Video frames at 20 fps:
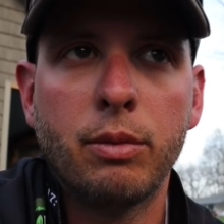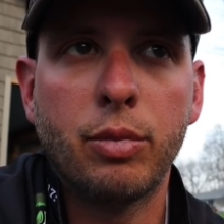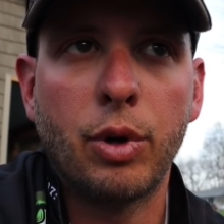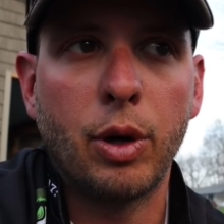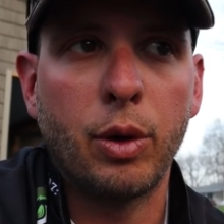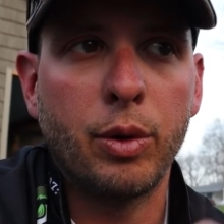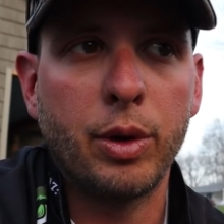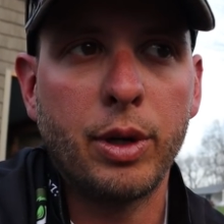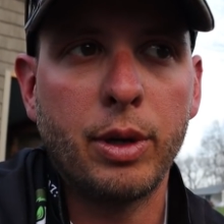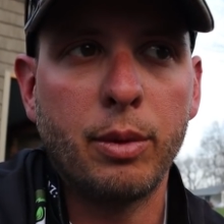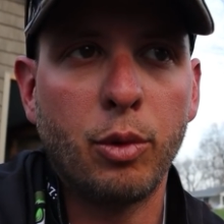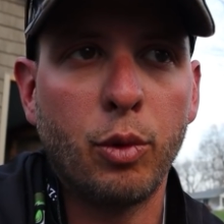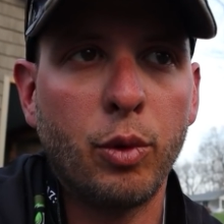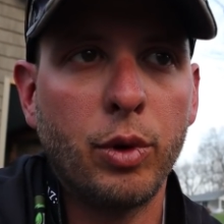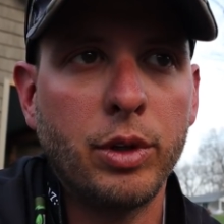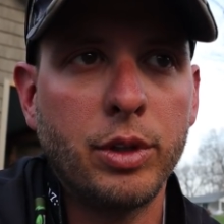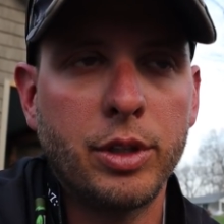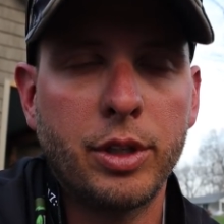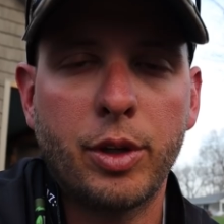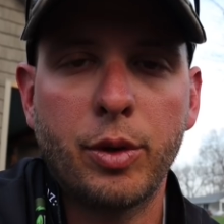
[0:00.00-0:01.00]
Priority number
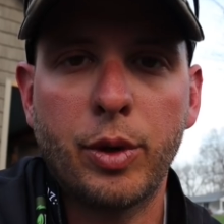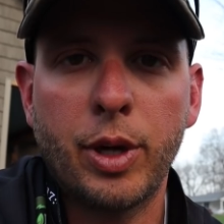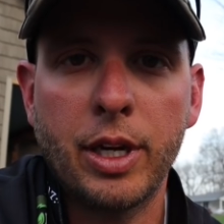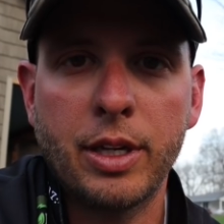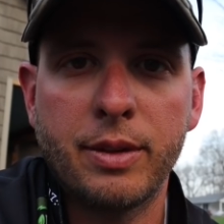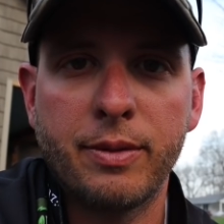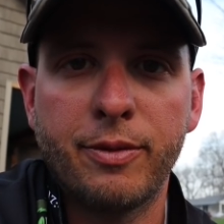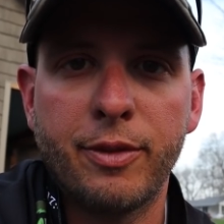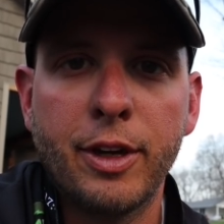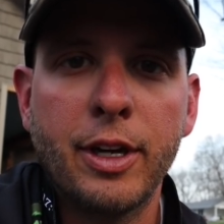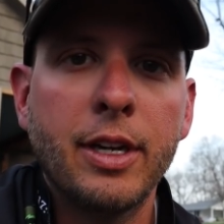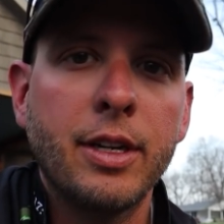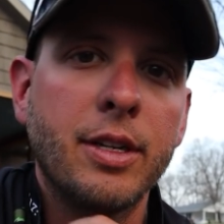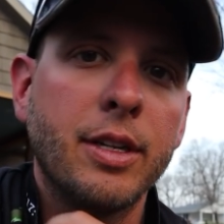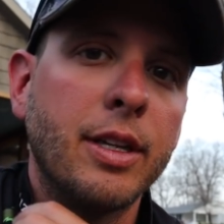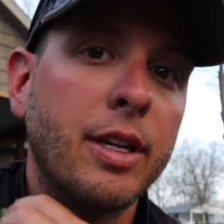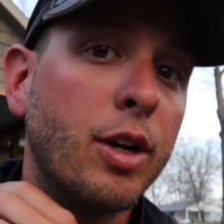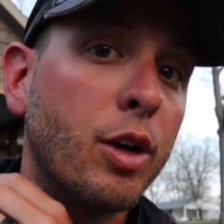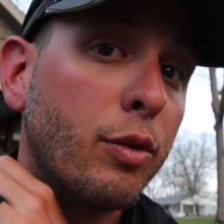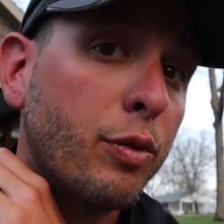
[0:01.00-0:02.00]
one is just go catch some fish,
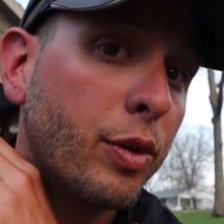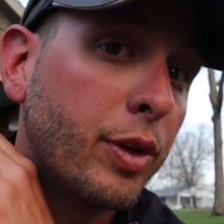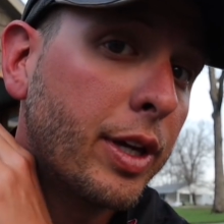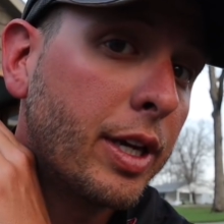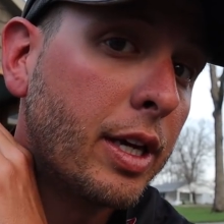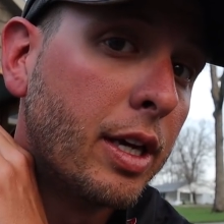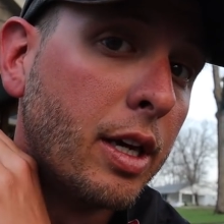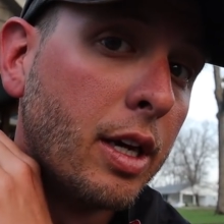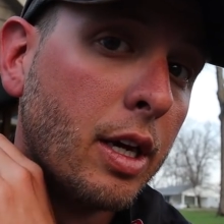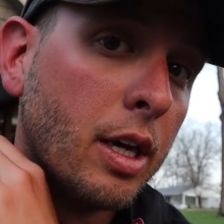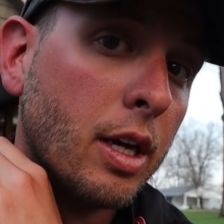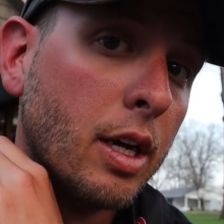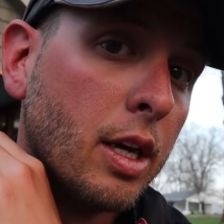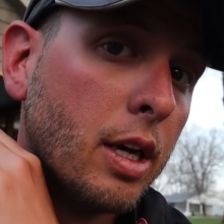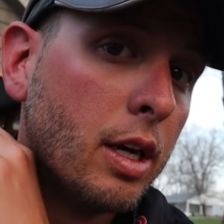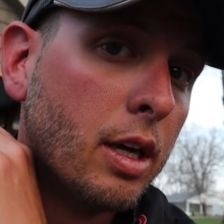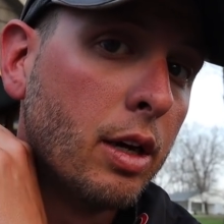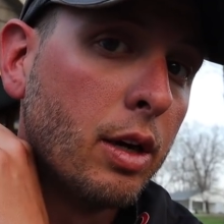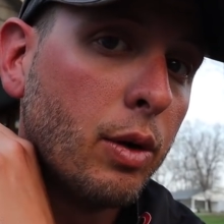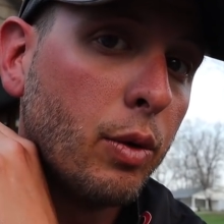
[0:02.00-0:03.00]
and then hopefully
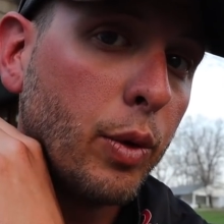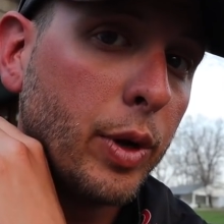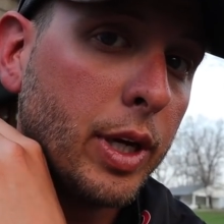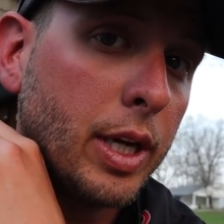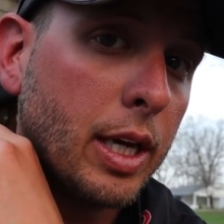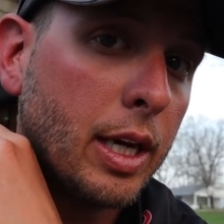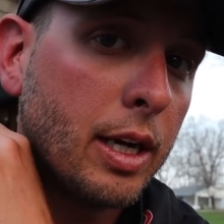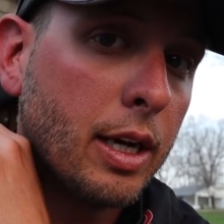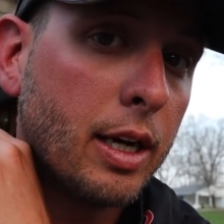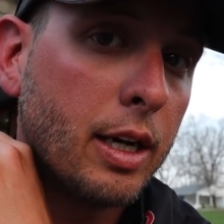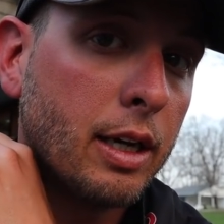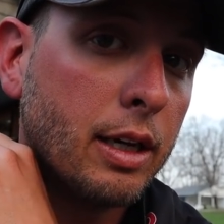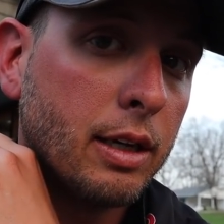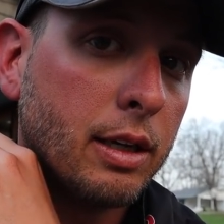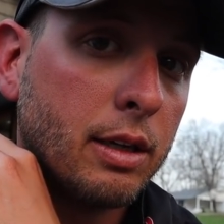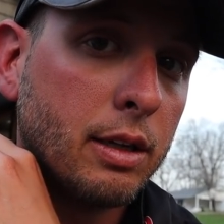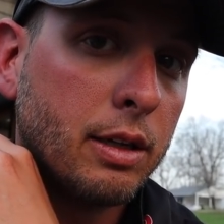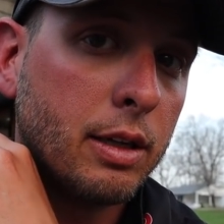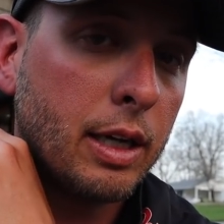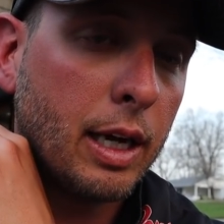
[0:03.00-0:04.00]
we can
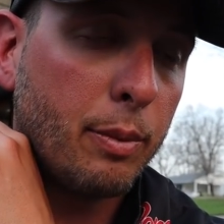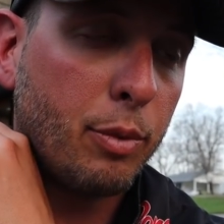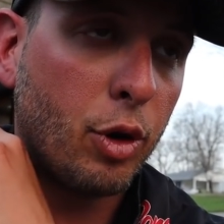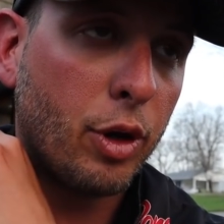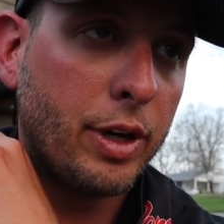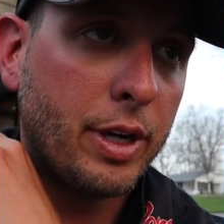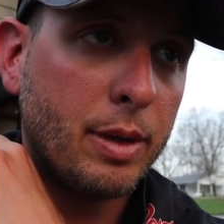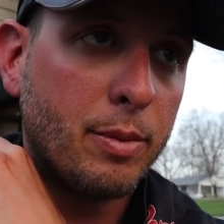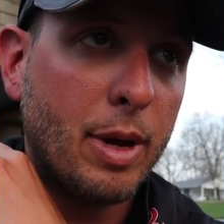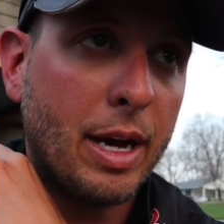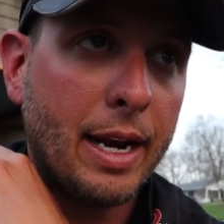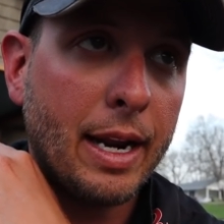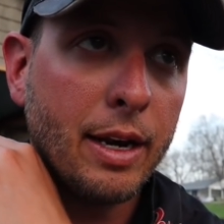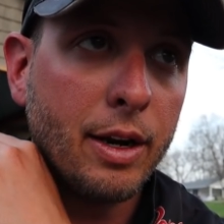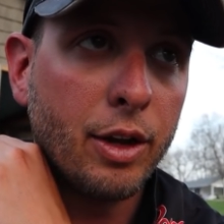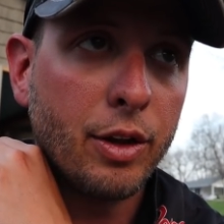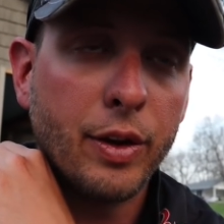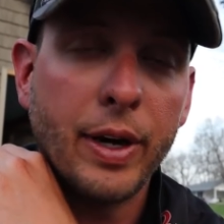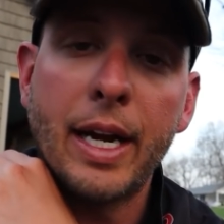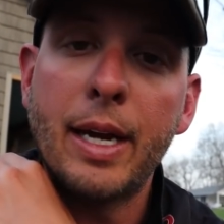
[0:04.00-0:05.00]
uh I'll probably need about
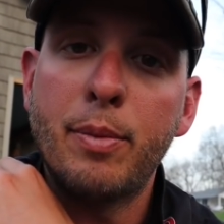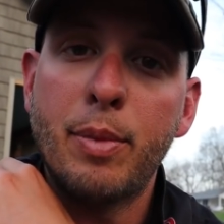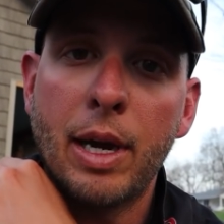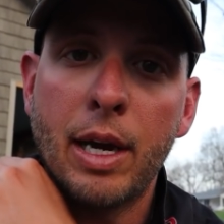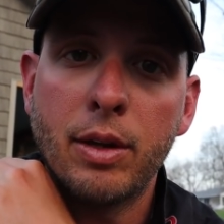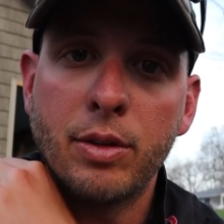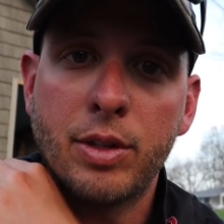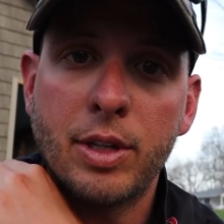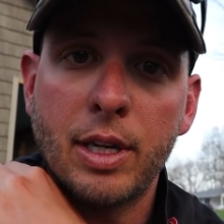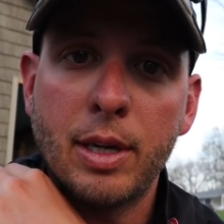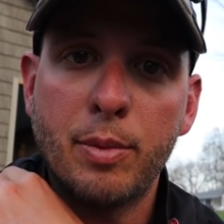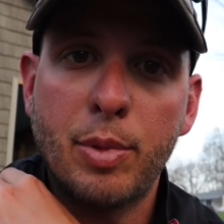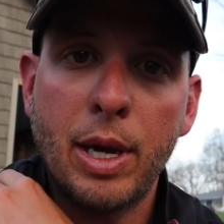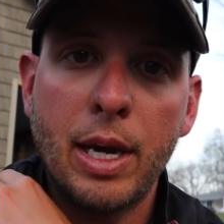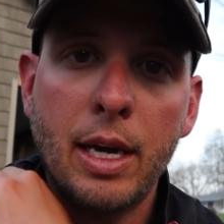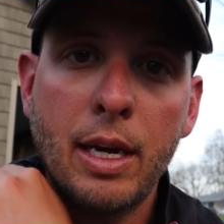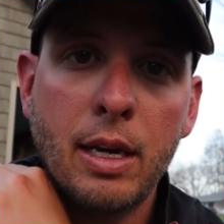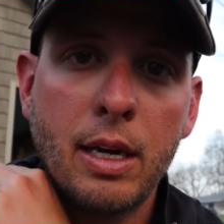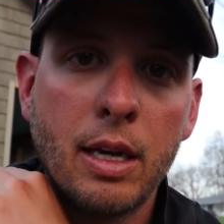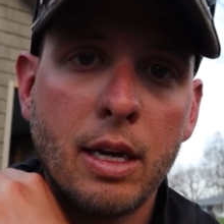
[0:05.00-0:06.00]
another eight pounds to get
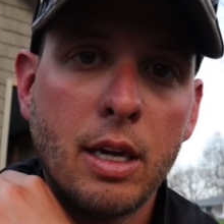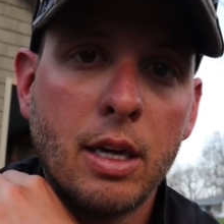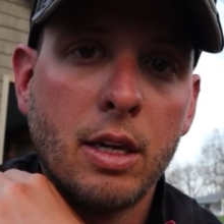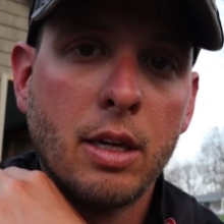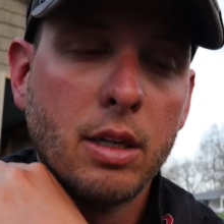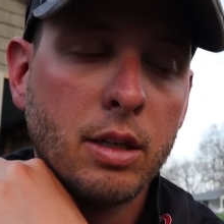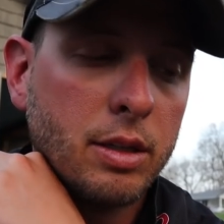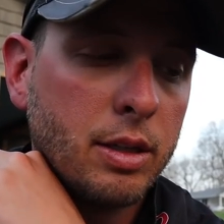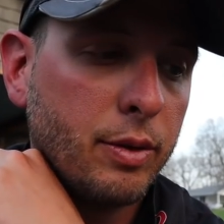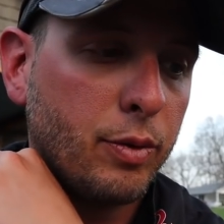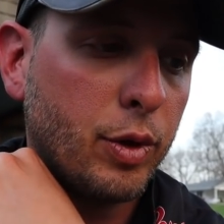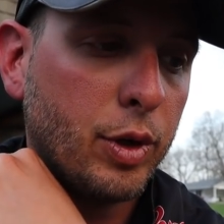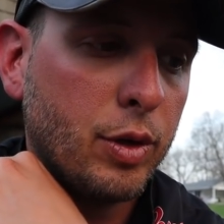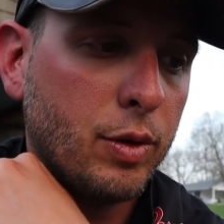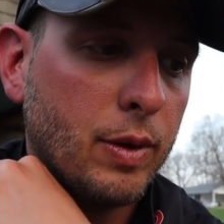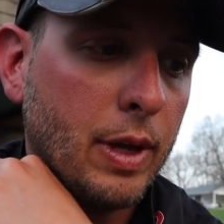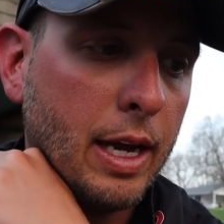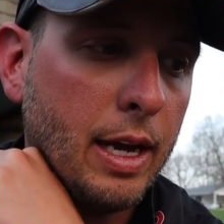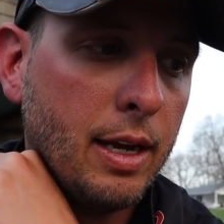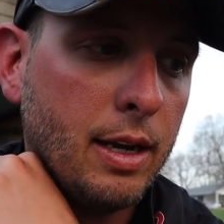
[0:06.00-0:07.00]
paid, see if we can
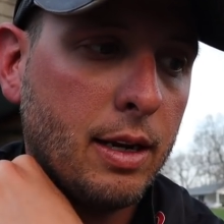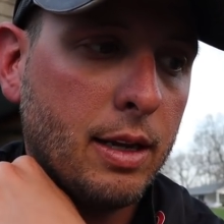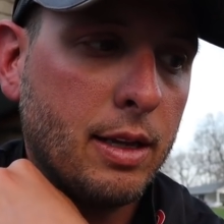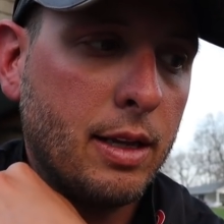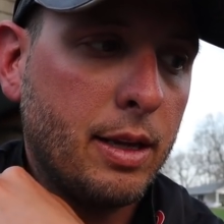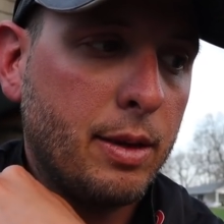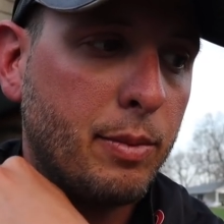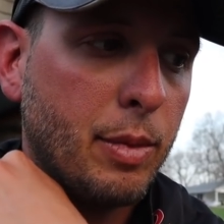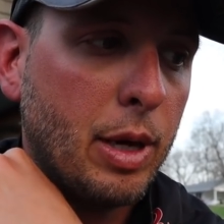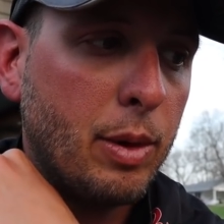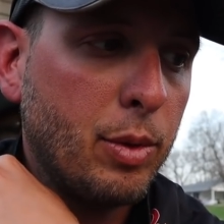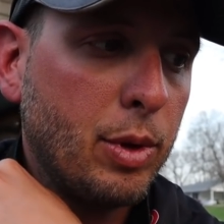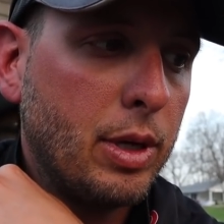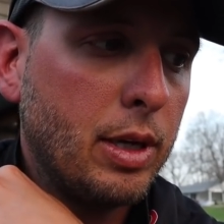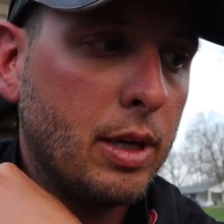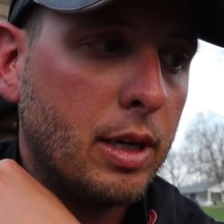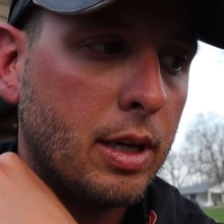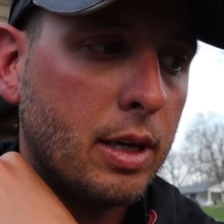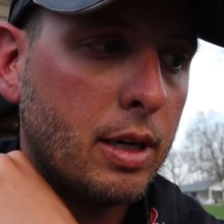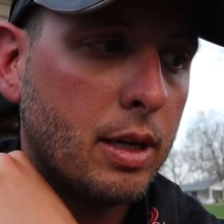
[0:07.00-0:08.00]
do that, and then
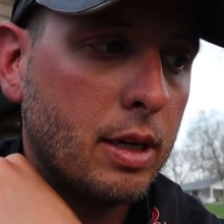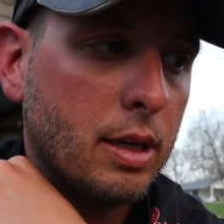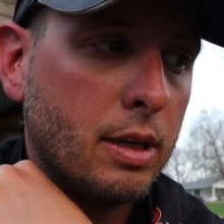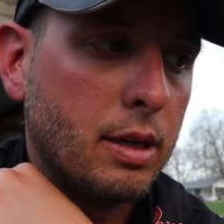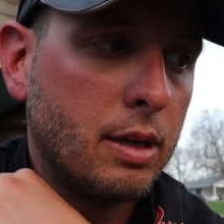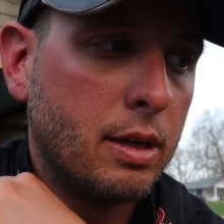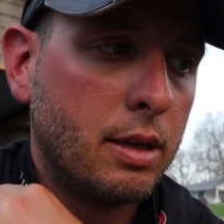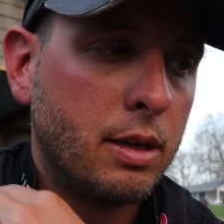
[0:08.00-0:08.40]
maybe uh